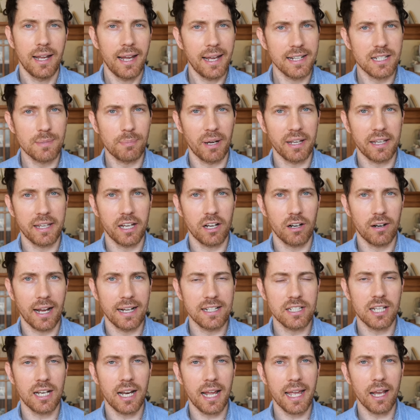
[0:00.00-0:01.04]
Hey, it's Mike here,
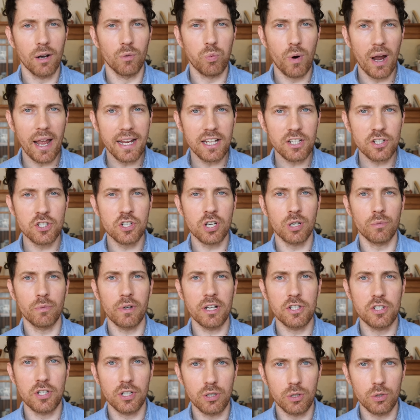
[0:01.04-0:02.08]
and today, ways to
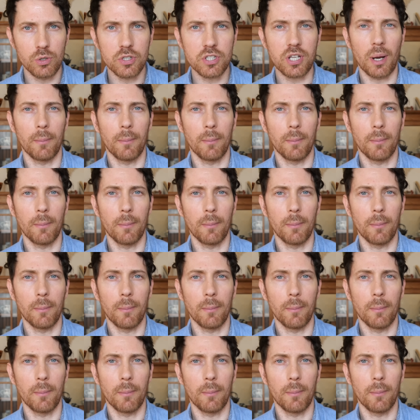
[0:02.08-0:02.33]
reduce